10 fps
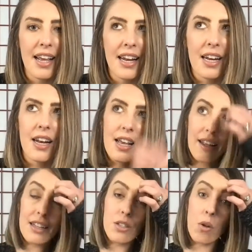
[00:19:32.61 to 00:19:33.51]
And
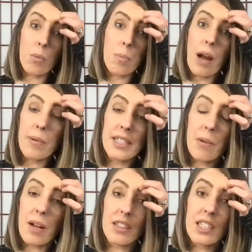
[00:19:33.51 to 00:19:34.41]
it sold, I would say,
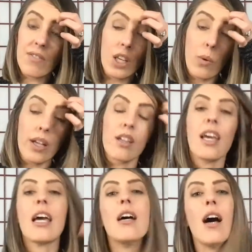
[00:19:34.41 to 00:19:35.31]
relatively
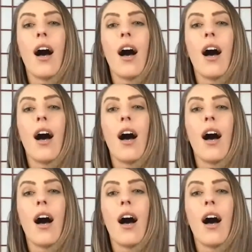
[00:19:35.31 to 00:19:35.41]
quickly.